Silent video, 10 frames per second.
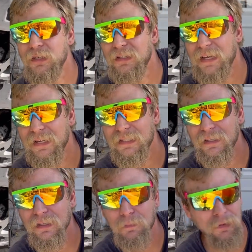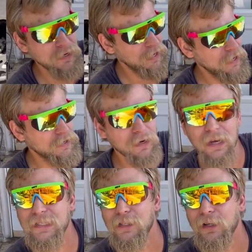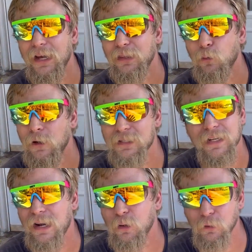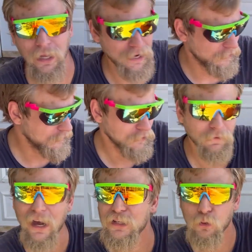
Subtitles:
and testing them, and I still got the ones that I don't like the Fast